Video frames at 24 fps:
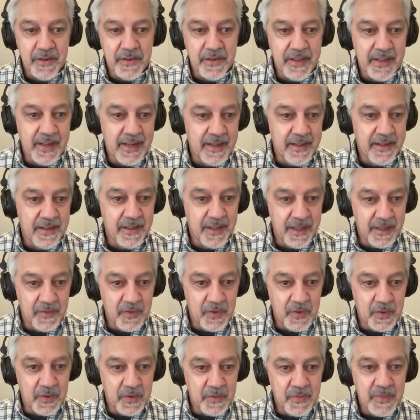at that
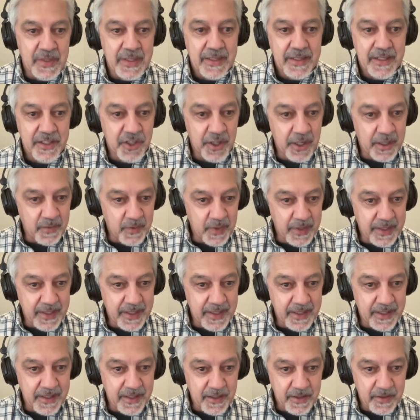level, generally
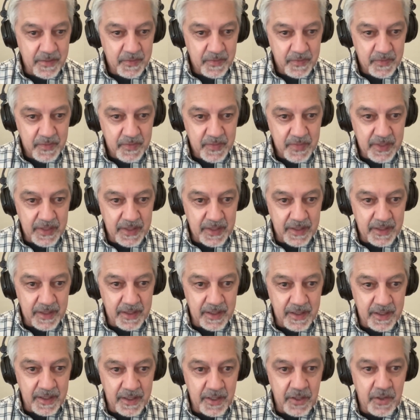it's
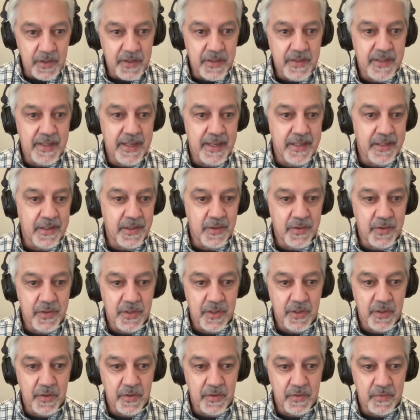a good signal
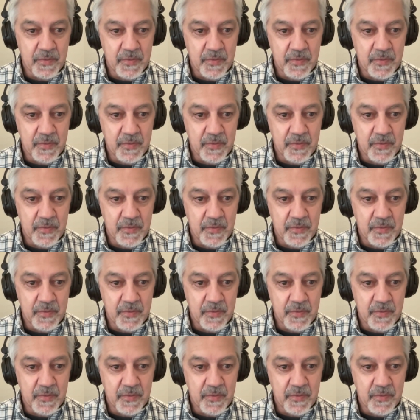to